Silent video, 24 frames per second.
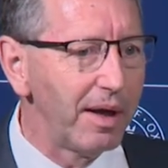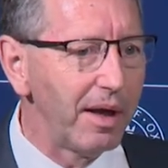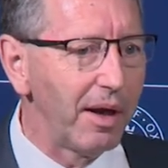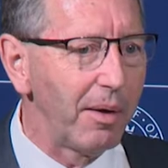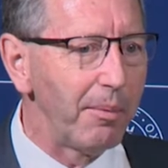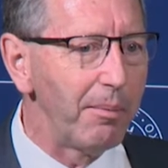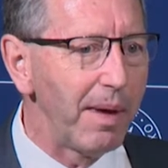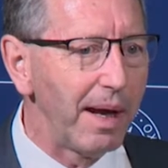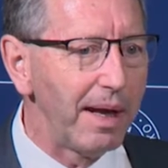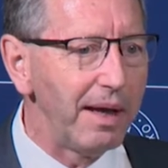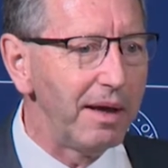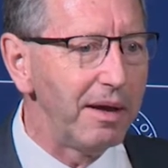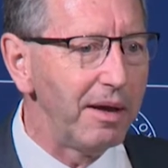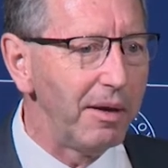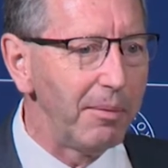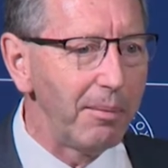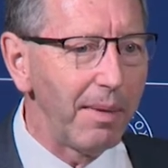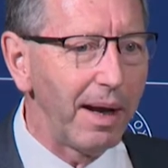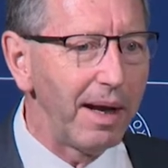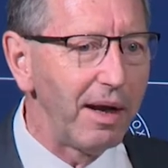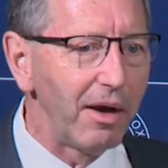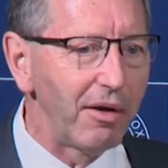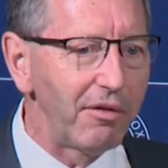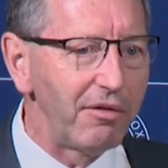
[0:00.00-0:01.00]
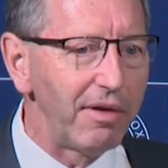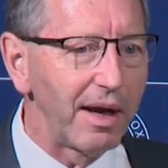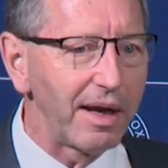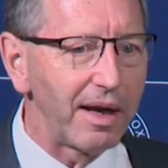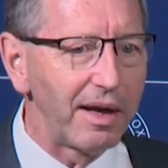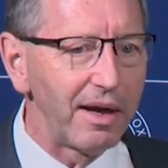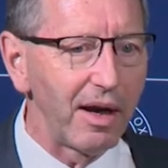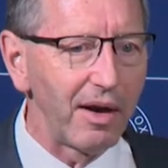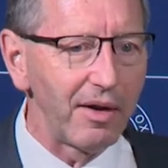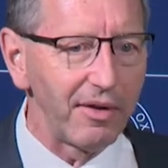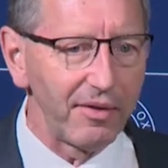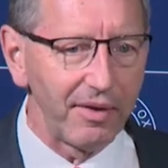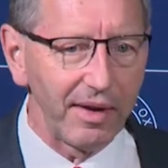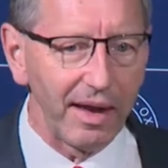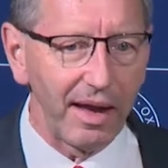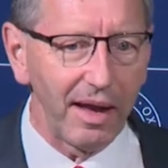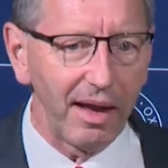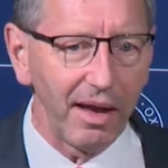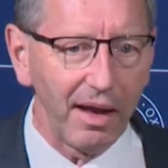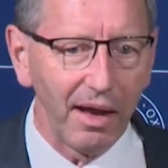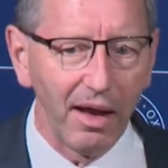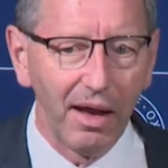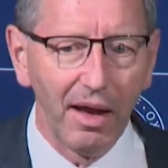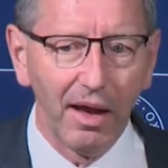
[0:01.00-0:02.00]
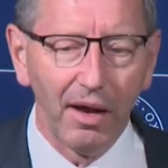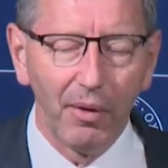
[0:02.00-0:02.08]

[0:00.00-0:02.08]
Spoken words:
you know, you may not recognize there.